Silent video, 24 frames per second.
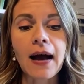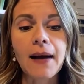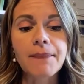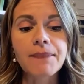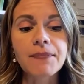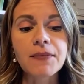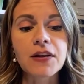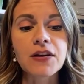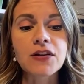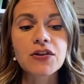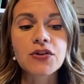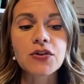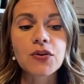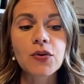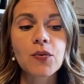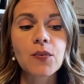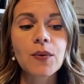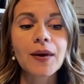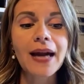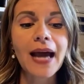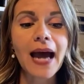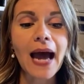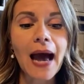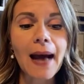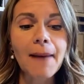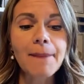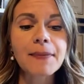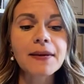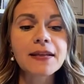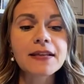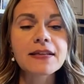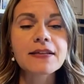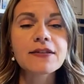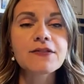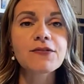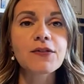So what
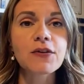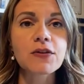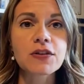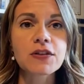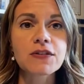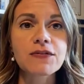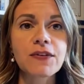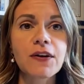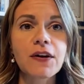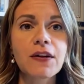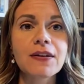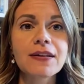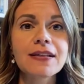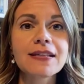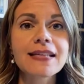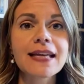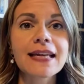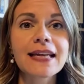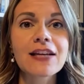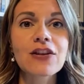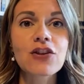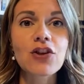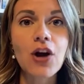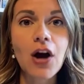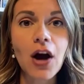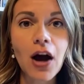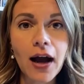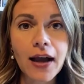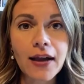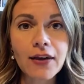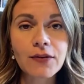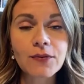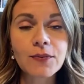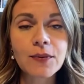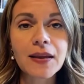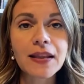happens, first of all, is that a
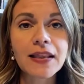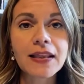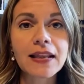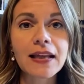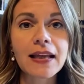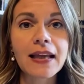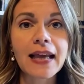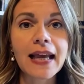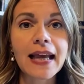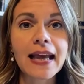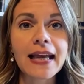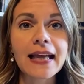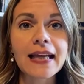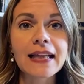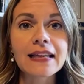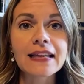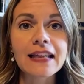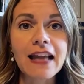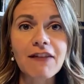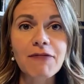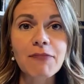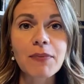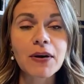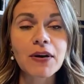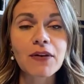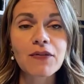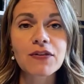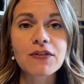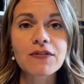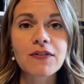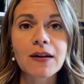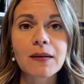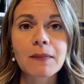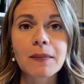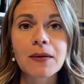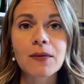child with a left brain
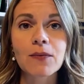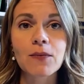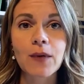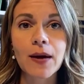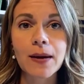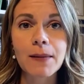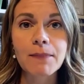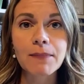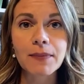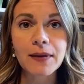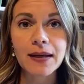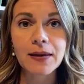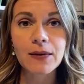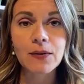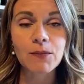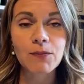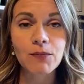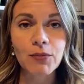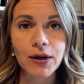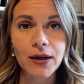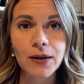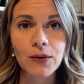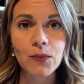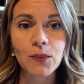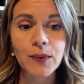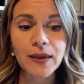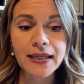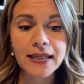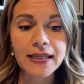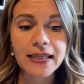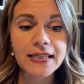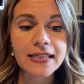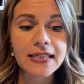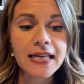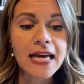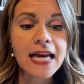overdevelopment, right brain
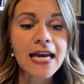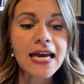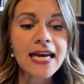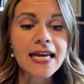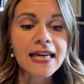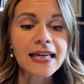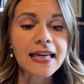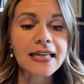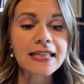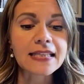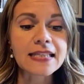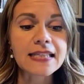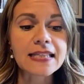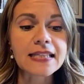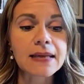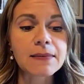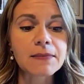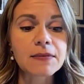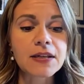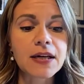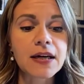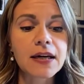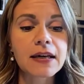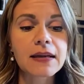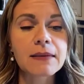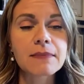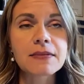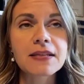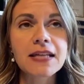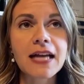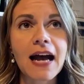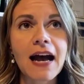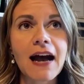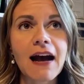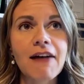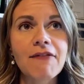weakness can sometimes
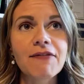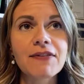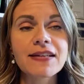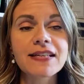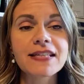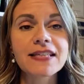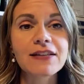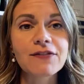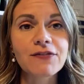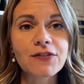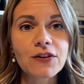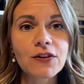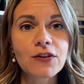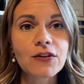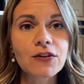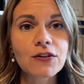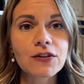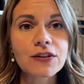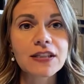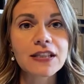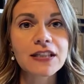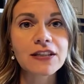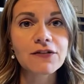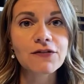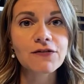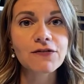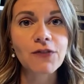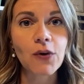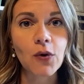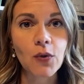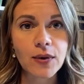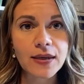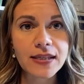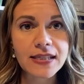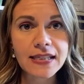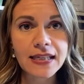have difficulty
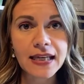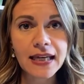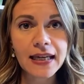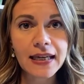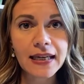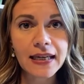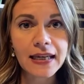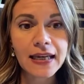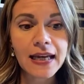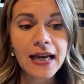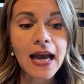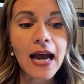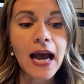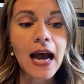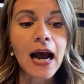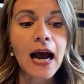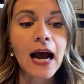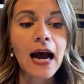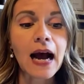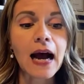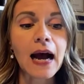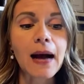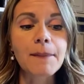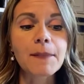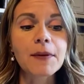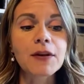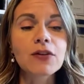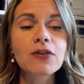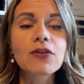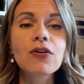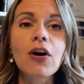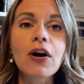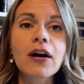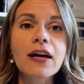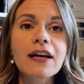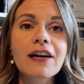focusing
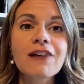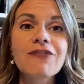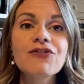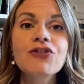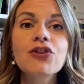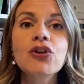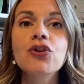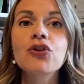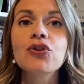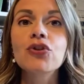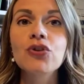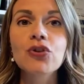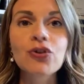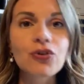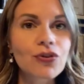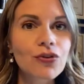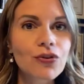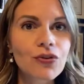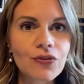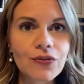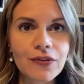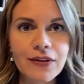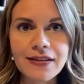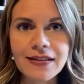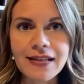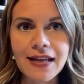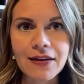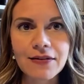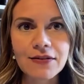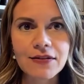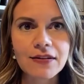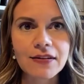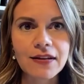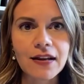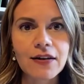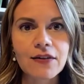long enough to learn the sounds
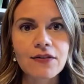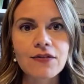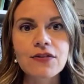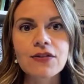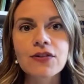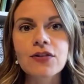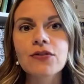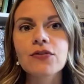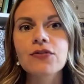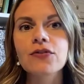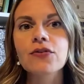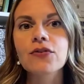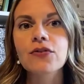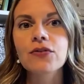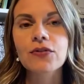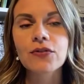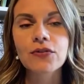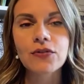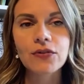of letters, to learn